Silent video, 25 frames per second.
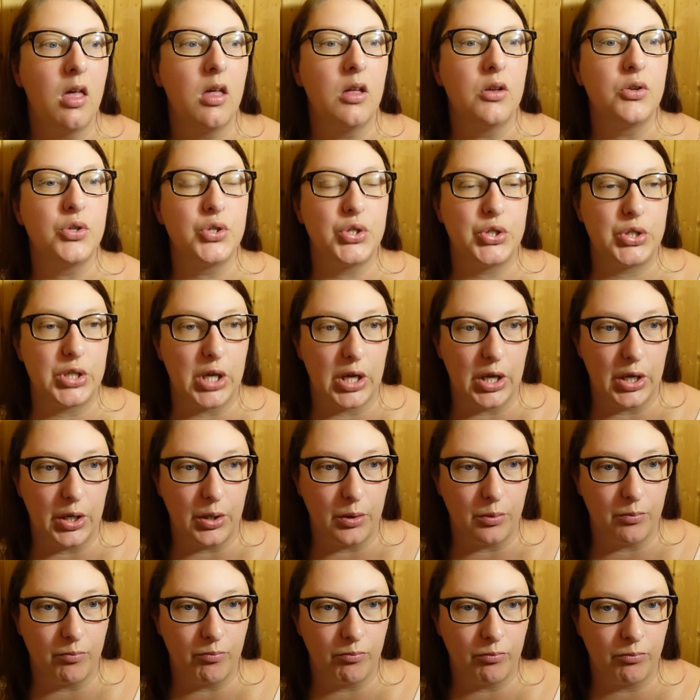So
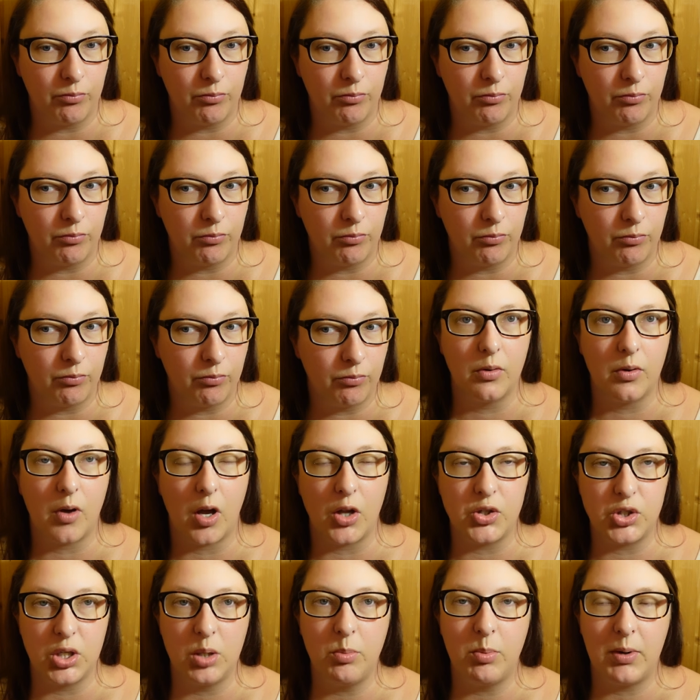I
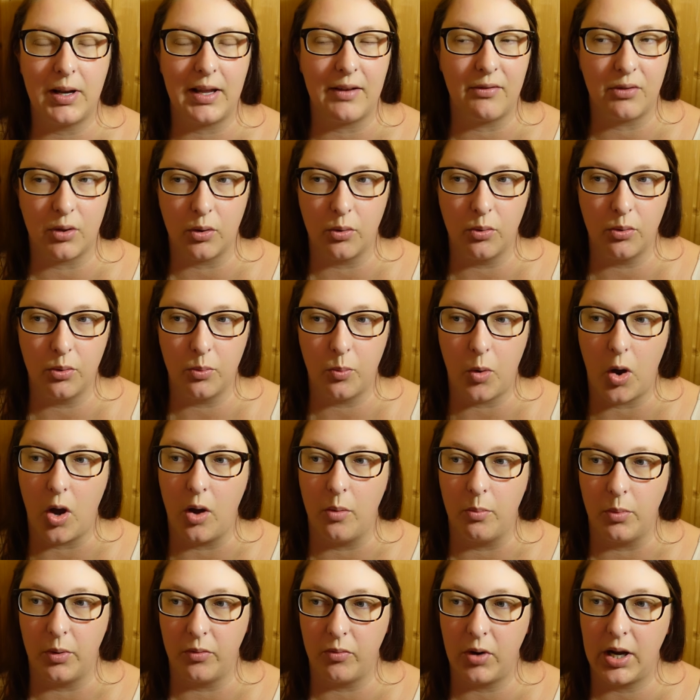do believe that all the
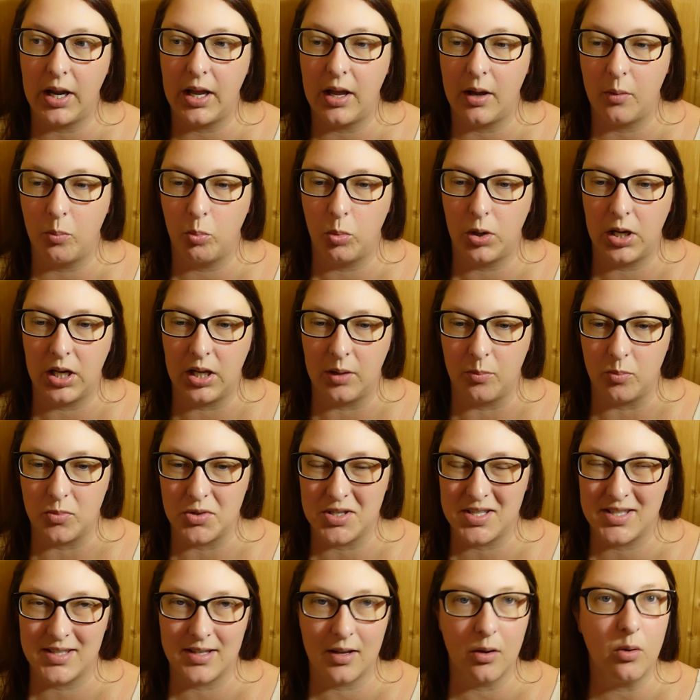while Maria and William were
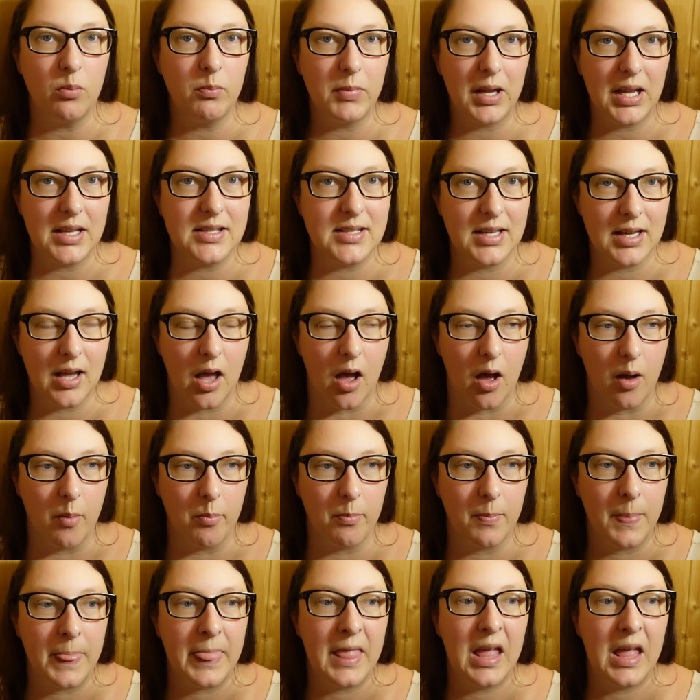still meeting up